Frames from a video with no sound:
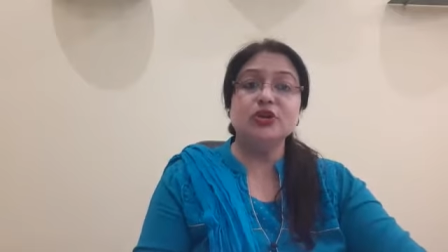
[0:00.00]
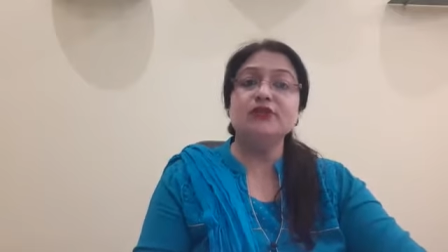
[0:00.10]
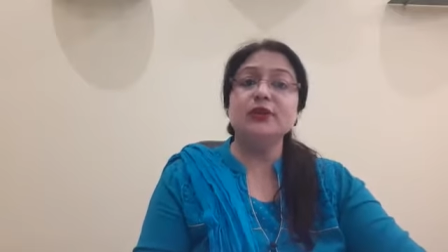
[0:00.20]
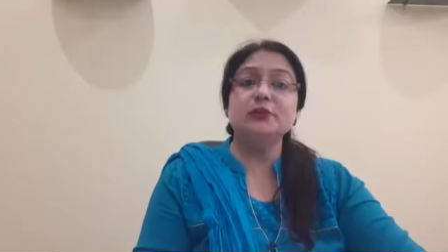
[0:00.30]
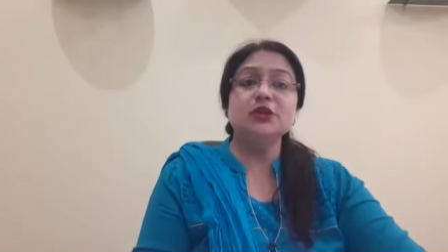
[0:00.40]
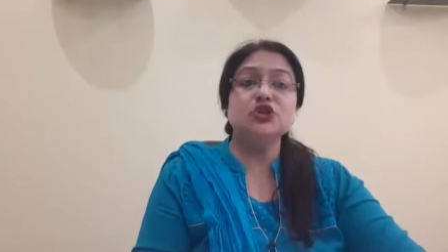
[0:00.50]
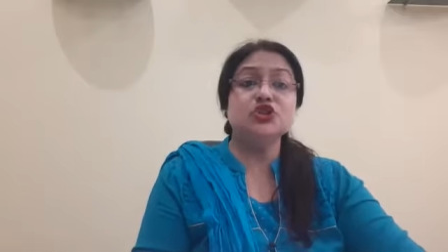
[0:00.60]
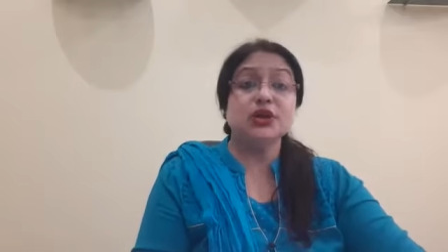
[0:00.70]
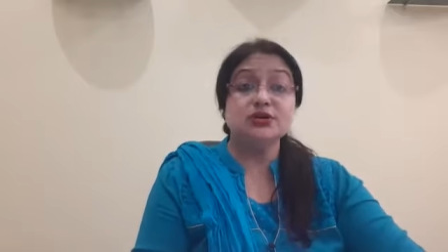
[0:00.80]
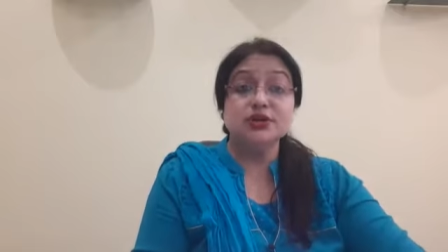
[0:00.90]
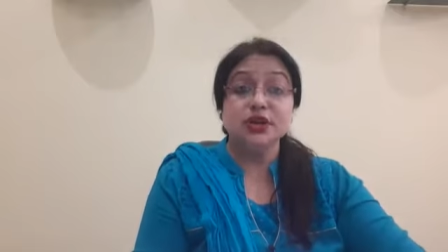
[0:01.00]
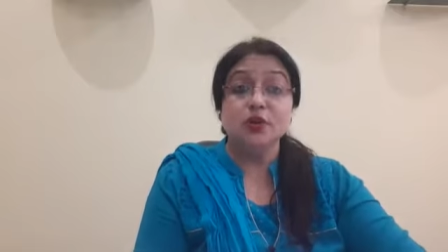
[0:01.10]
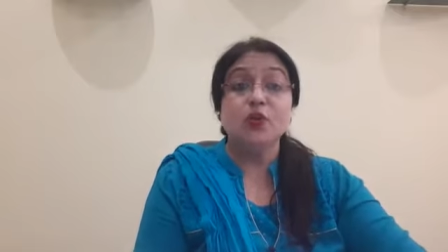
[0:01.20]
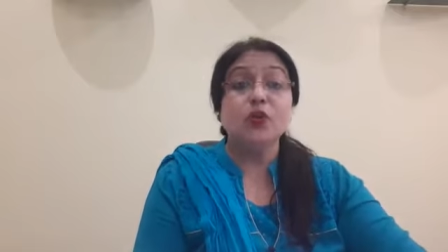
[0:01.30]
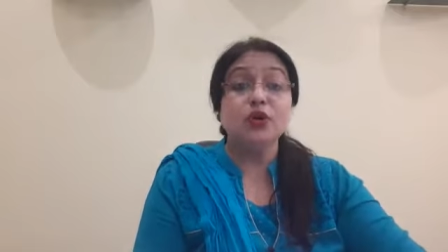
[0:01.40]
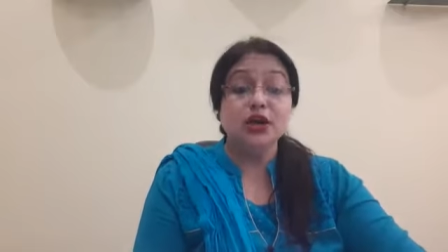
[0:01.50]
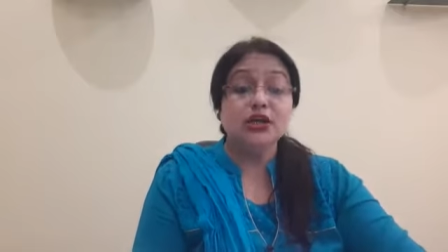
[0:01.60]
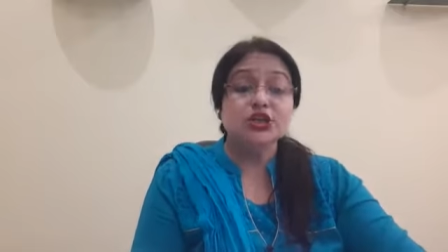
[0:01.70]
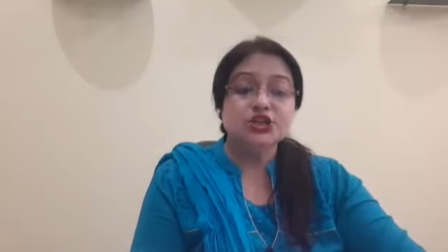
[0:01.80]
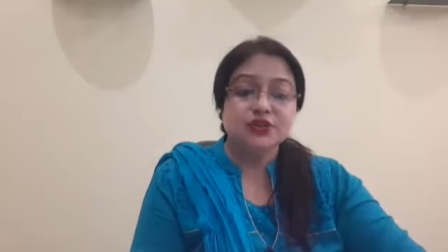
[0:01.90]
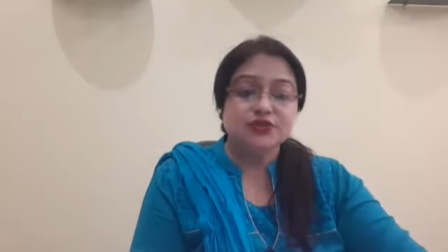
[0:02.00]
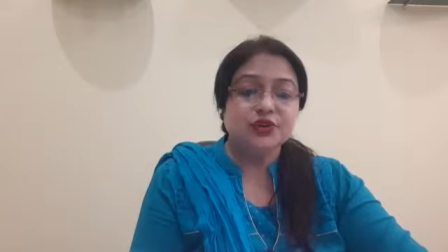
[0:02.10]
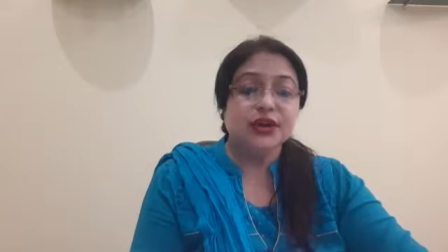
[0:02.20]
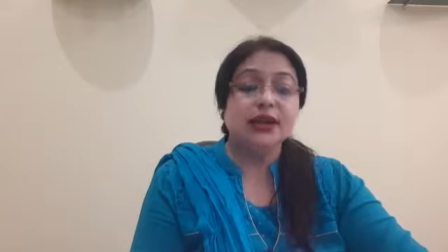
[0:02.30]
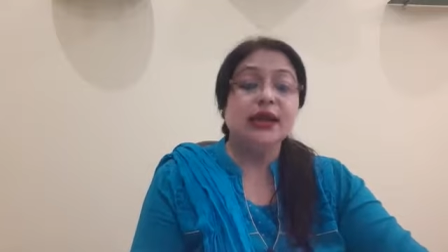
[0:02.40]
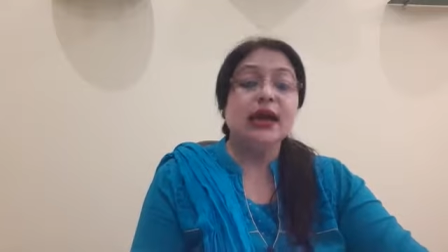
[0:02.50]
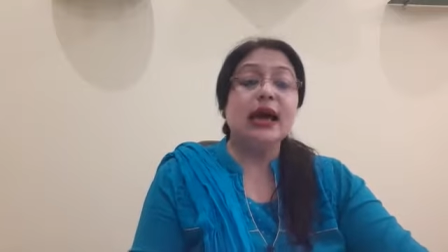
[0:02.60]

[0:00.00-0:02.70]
Trembling means shuddering or shivering